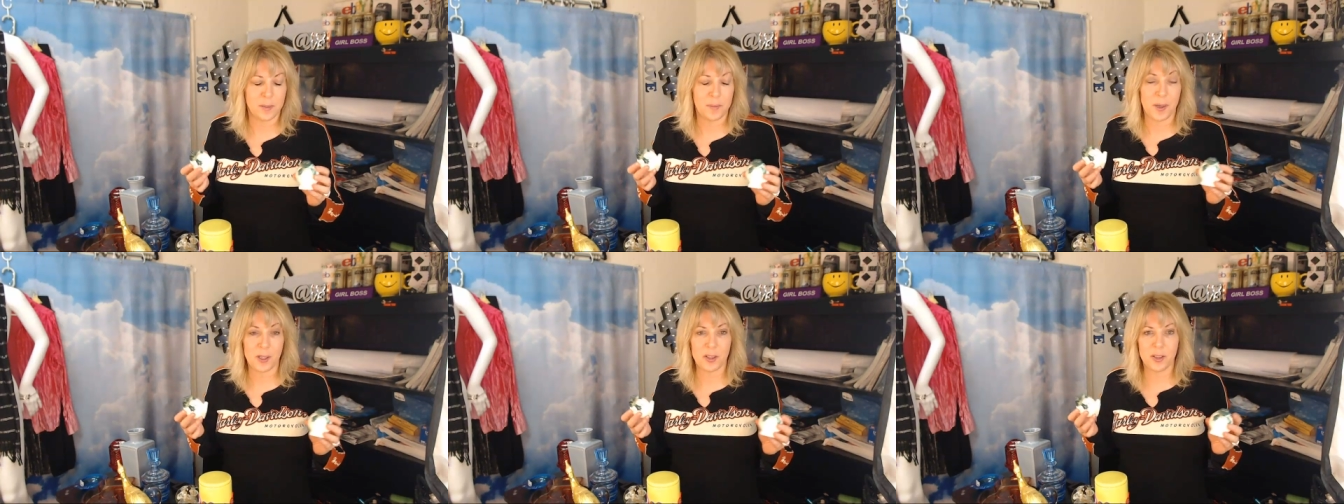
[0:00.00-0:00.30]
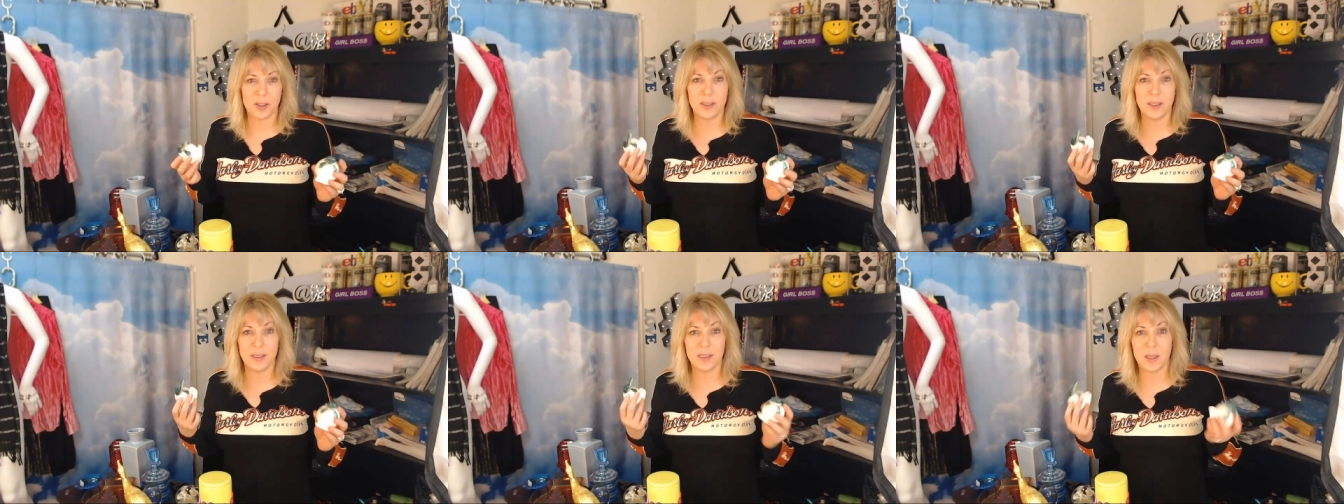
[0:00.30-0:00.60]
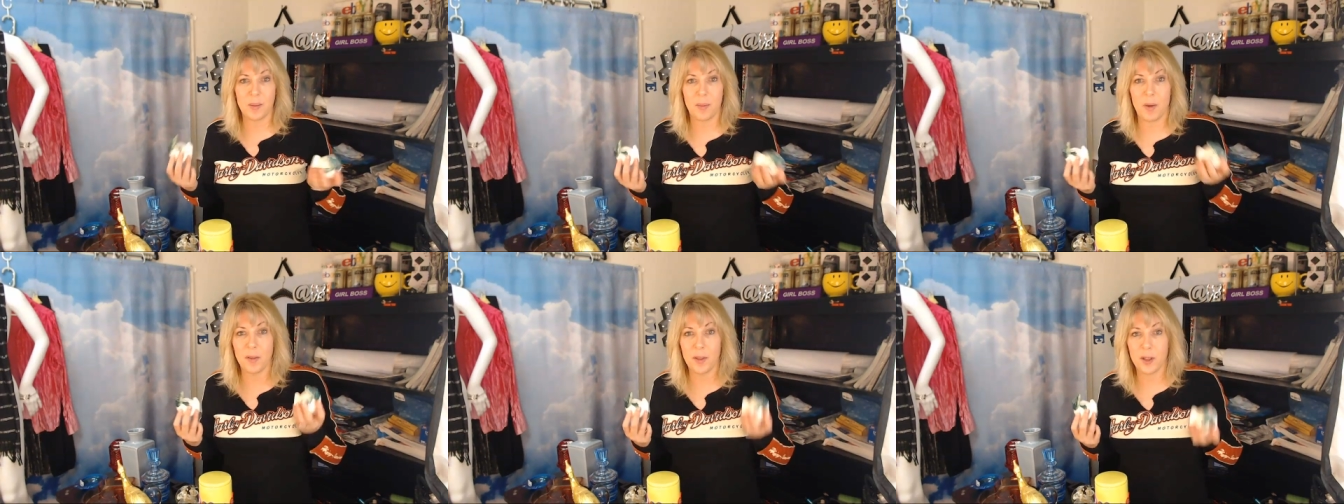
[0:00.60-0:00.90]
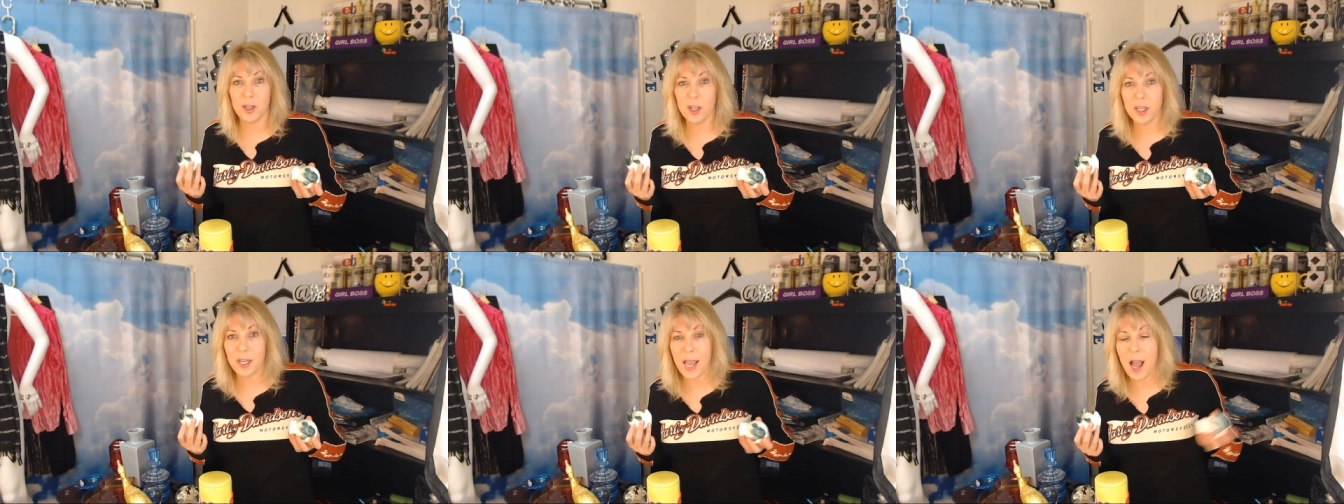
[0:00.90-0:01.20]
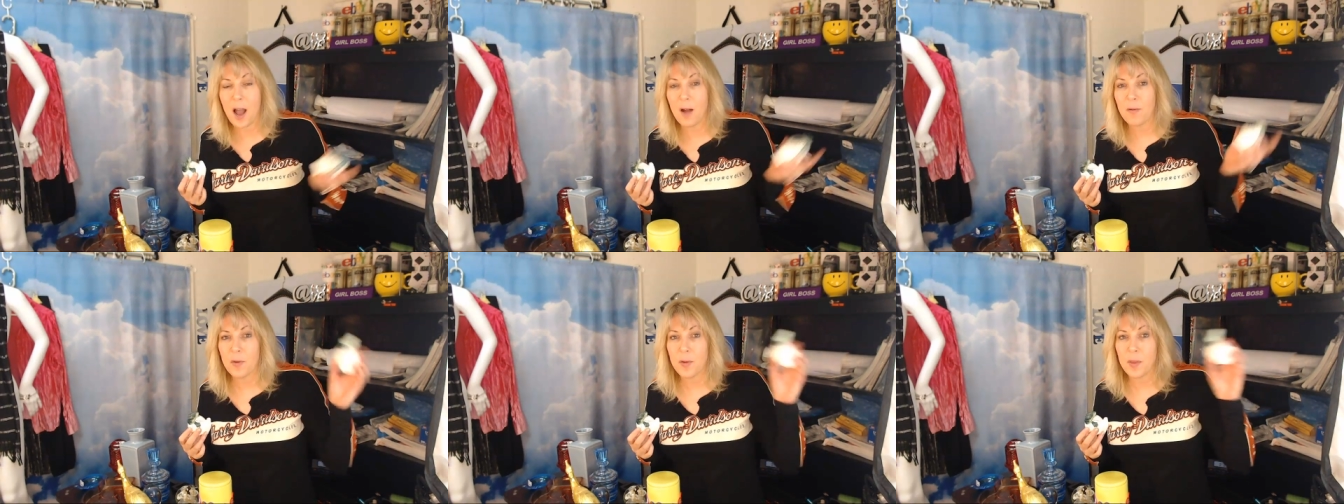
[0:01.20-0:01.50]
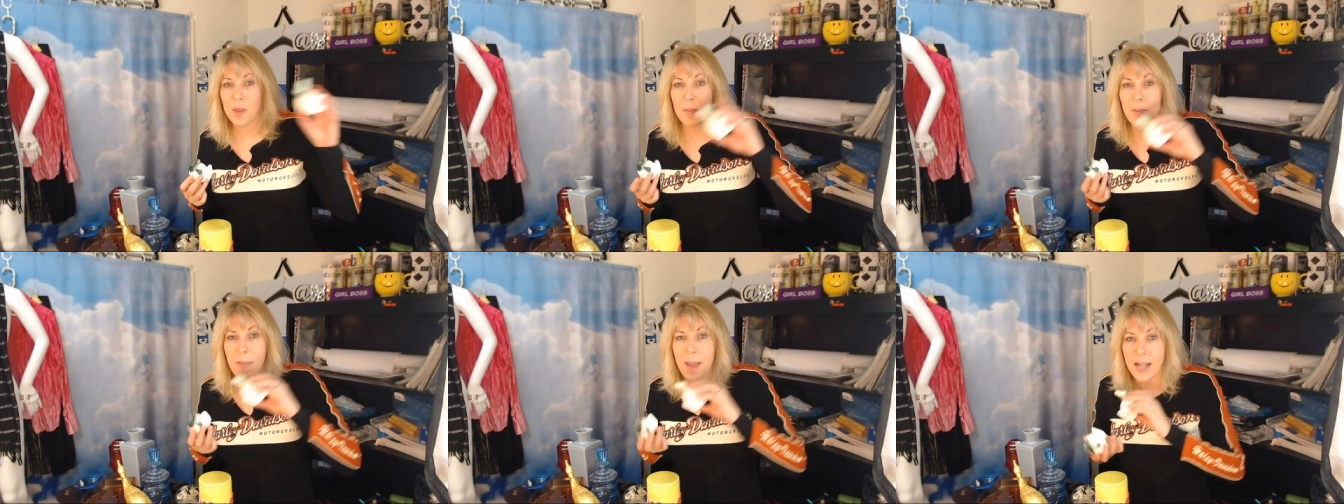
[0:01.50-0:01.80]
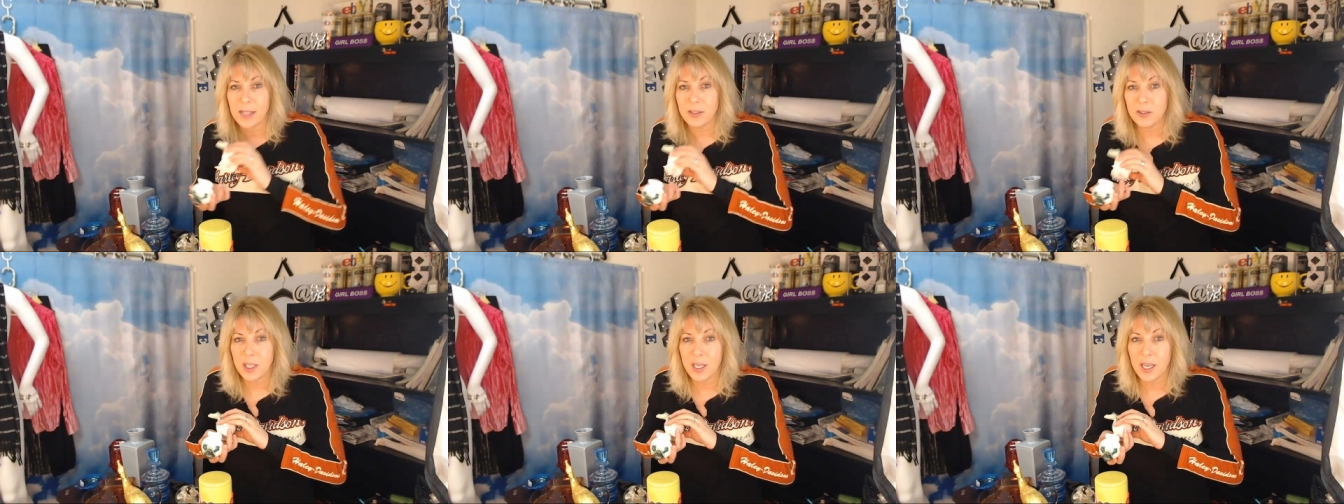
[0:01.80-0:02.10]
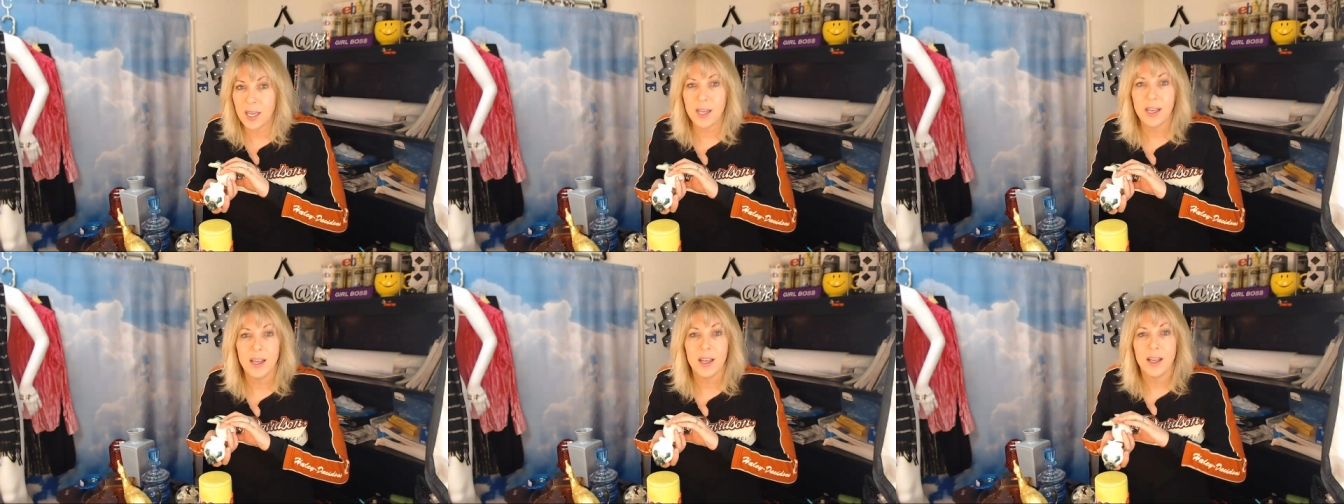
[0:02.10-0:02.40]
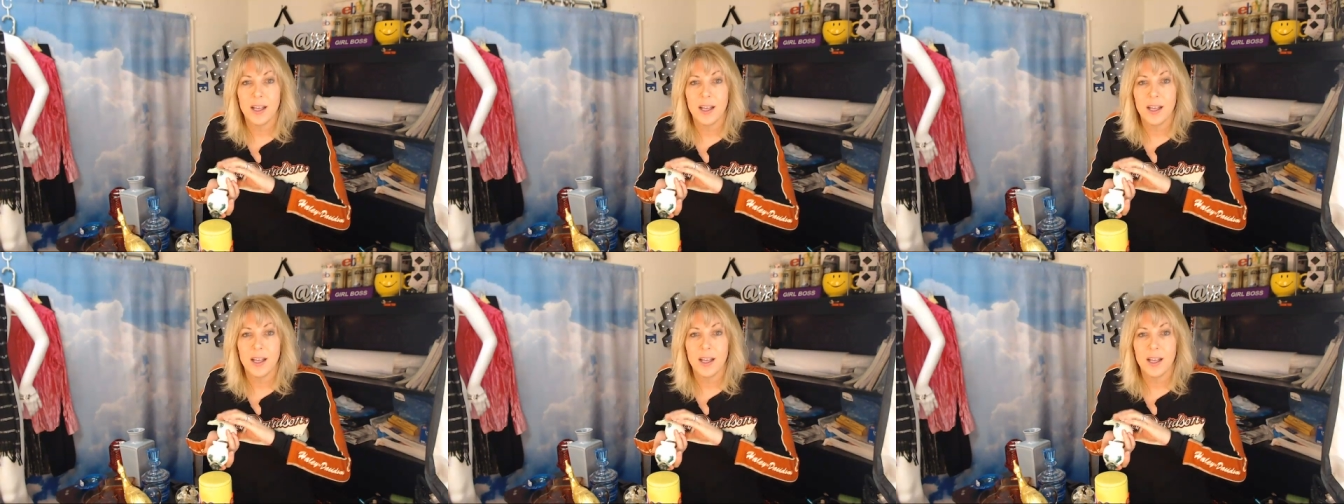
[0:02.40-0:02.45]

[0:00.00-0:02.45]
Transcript: especially since I'm on the lookout for the matching